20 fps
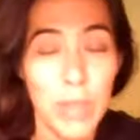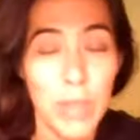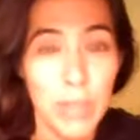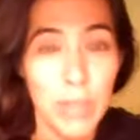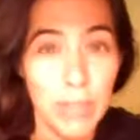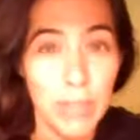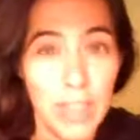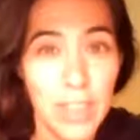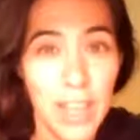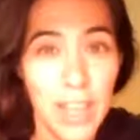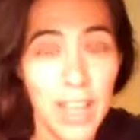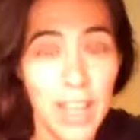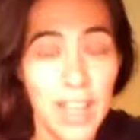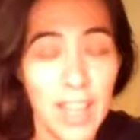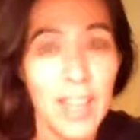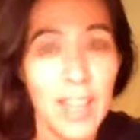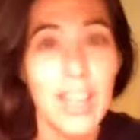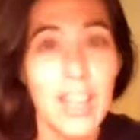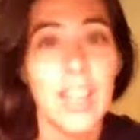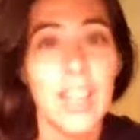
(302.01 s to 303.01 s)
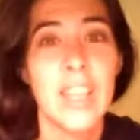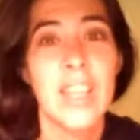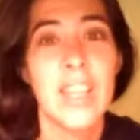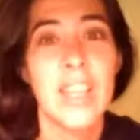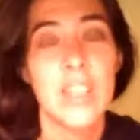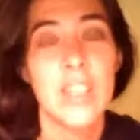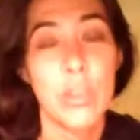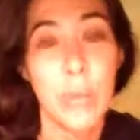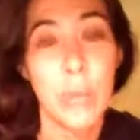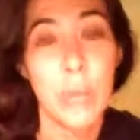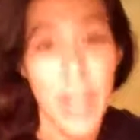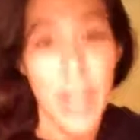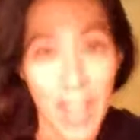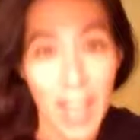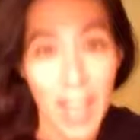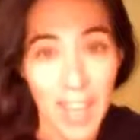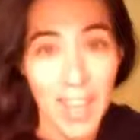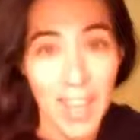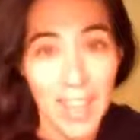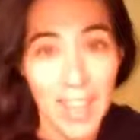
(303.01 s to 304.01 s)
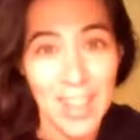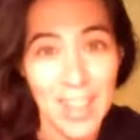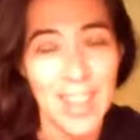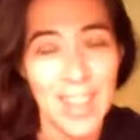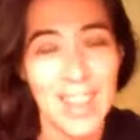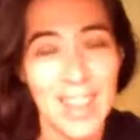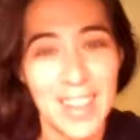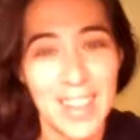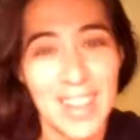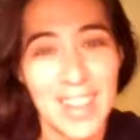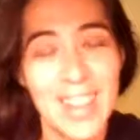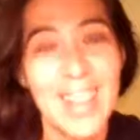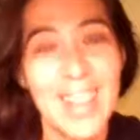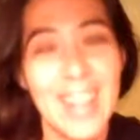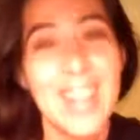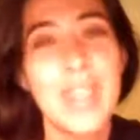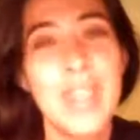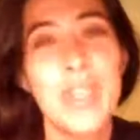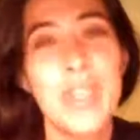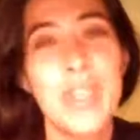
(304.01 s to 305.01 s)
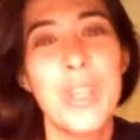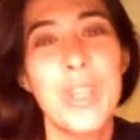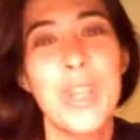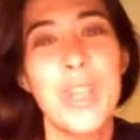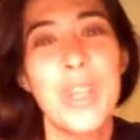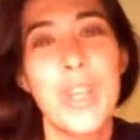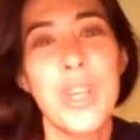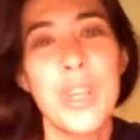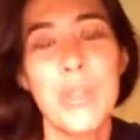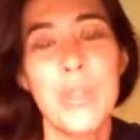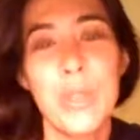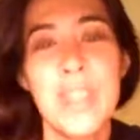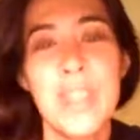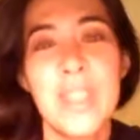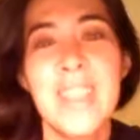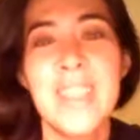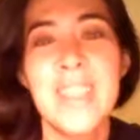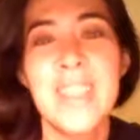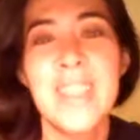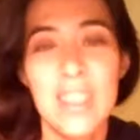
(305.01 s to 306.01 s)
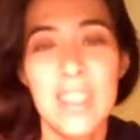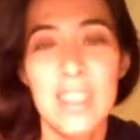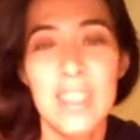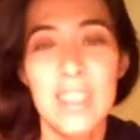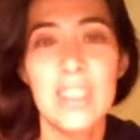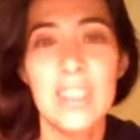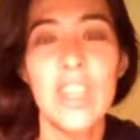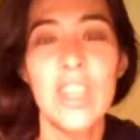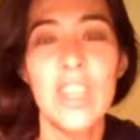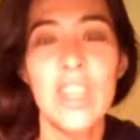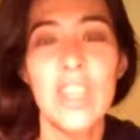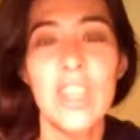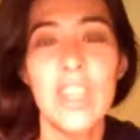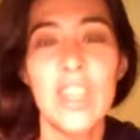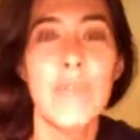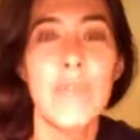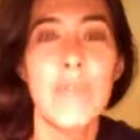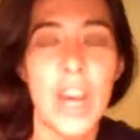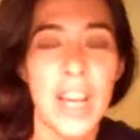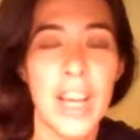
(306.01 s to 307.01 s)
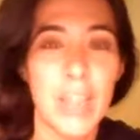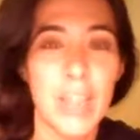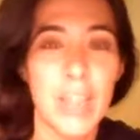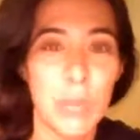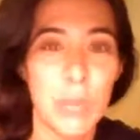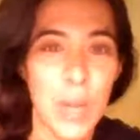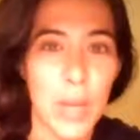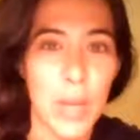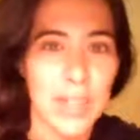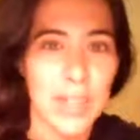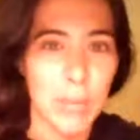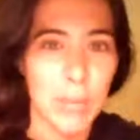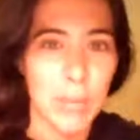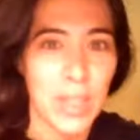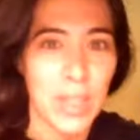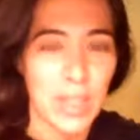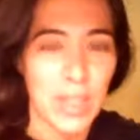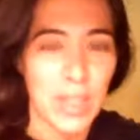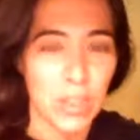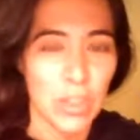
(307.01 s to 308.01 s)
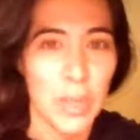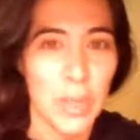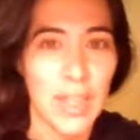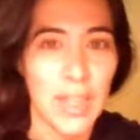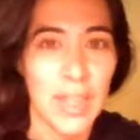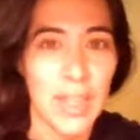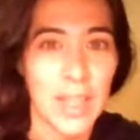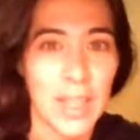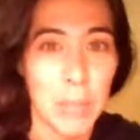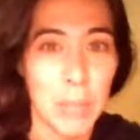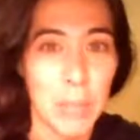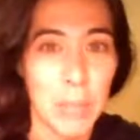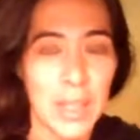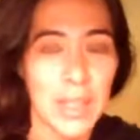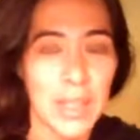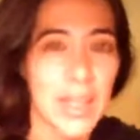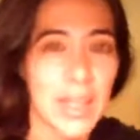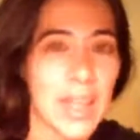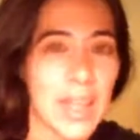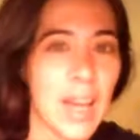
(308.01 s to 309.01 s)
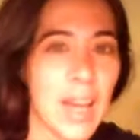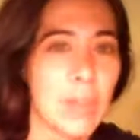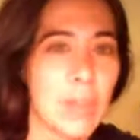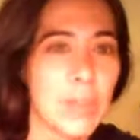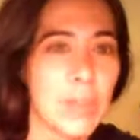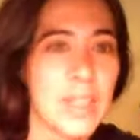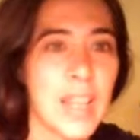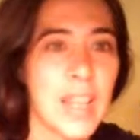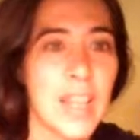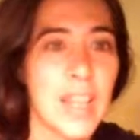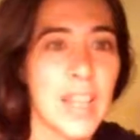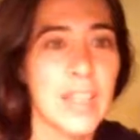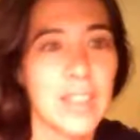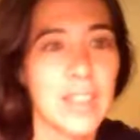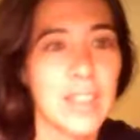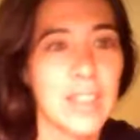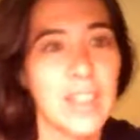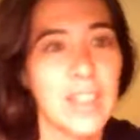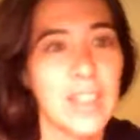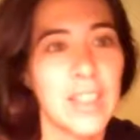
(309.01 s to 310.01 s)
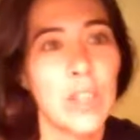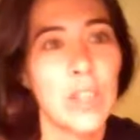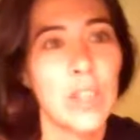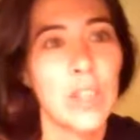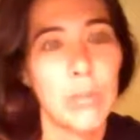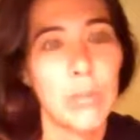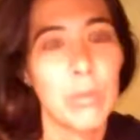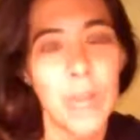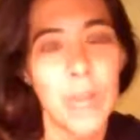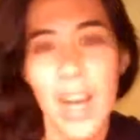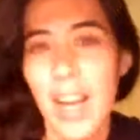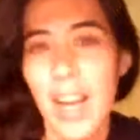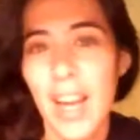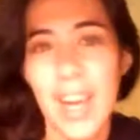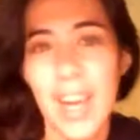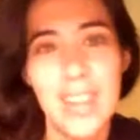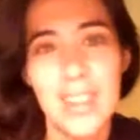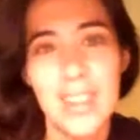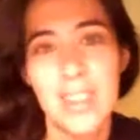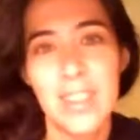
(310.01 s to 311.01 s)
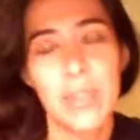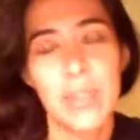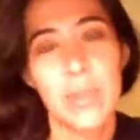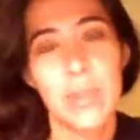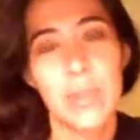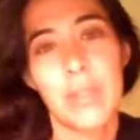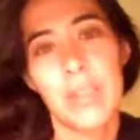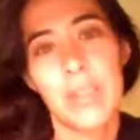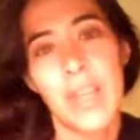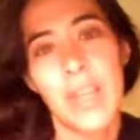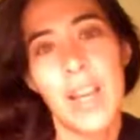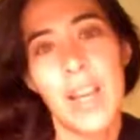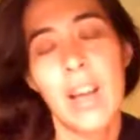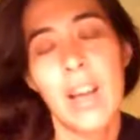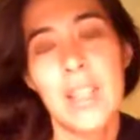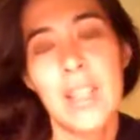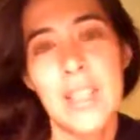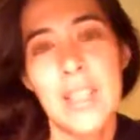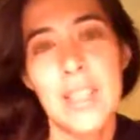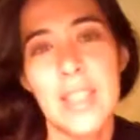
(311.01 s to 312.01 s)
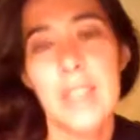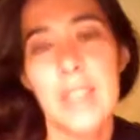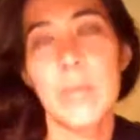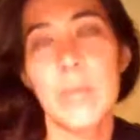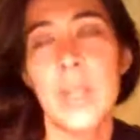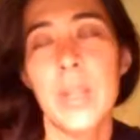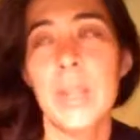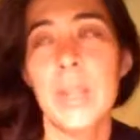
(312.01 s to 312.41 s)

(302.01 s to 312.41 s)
day, it's okay. You can still find ways to make extra money, like me. Like I was kind of I didn't do it every day. Honestly, when